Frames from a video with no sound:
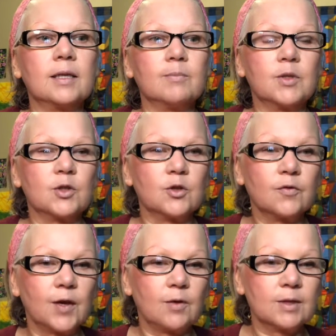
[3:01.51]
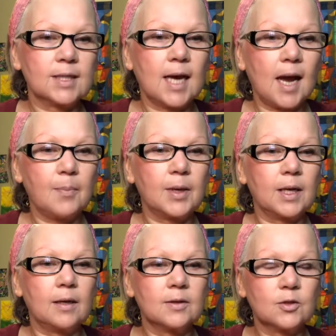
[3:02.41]
observing what's
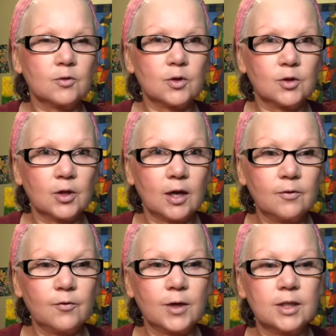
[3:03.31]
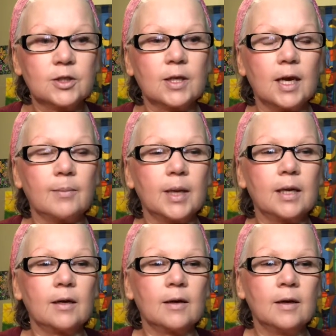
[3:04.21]
happening. So you're not afraid to come
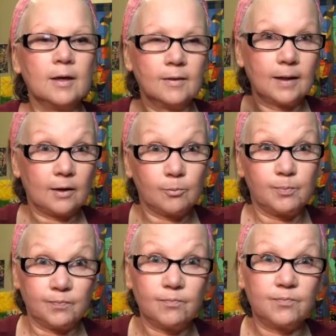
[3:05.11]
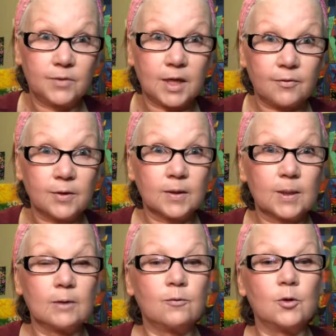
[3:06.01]
in, like,
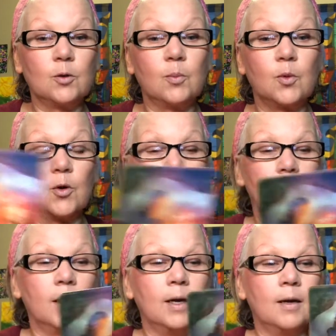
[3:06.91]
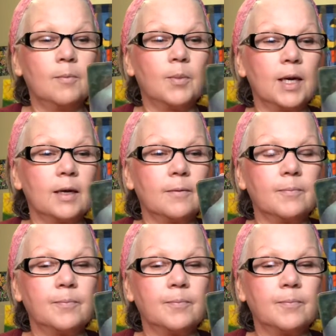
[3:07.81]
definitely full bore, but